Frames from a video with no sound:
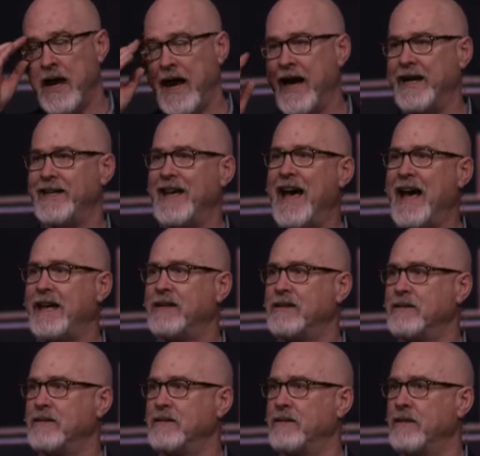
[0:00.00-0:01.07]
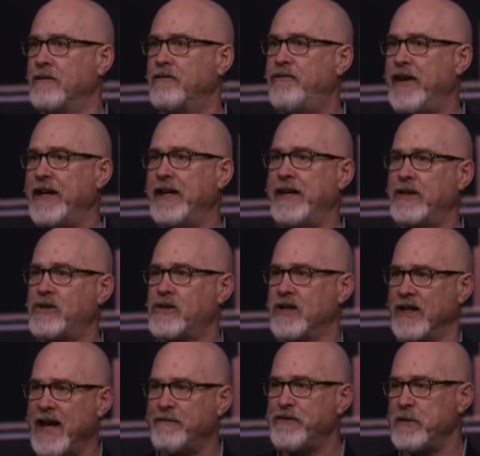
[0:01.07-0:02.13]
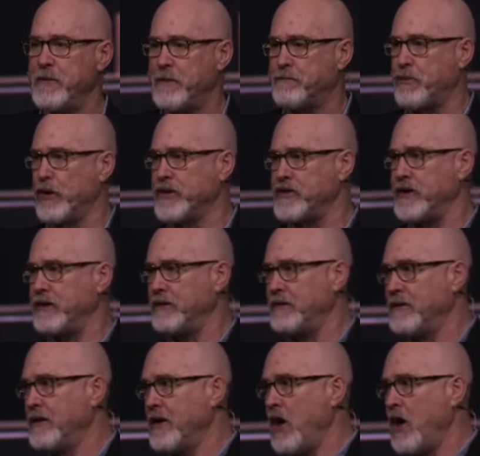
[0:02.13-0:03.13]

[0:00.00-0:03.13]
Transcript: And yet, Felix left him in prison,